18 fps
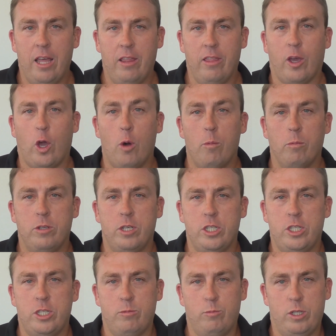in the
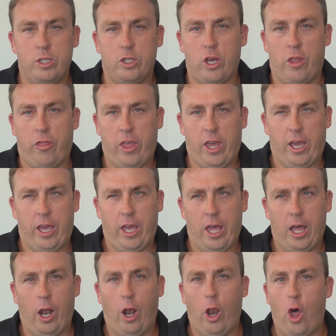competition, which I think
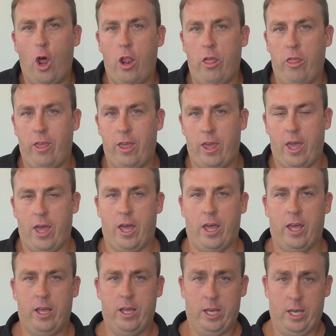a lot of the
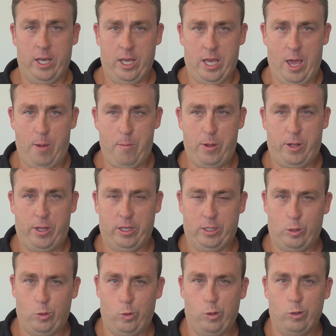
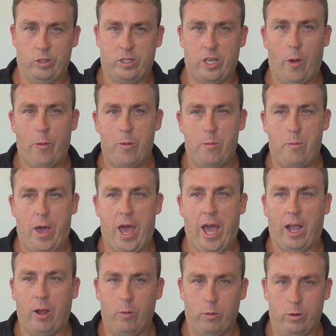impetus was coming
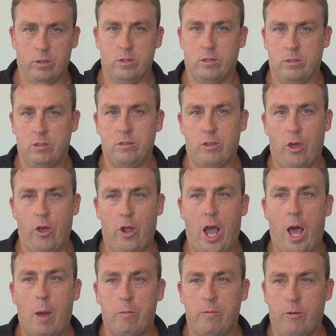back was
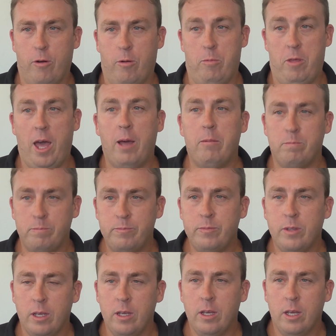stirred up from that.
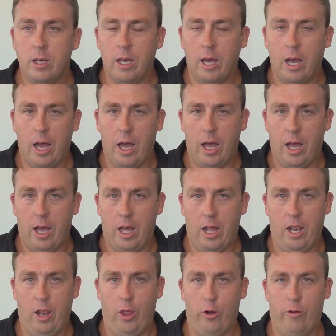
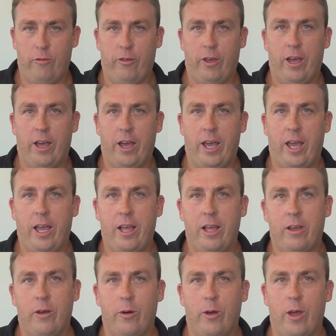A lot of
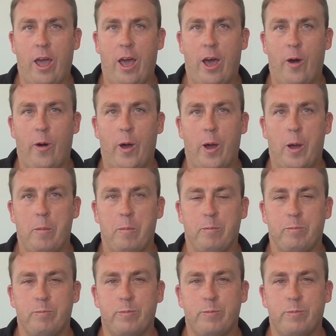our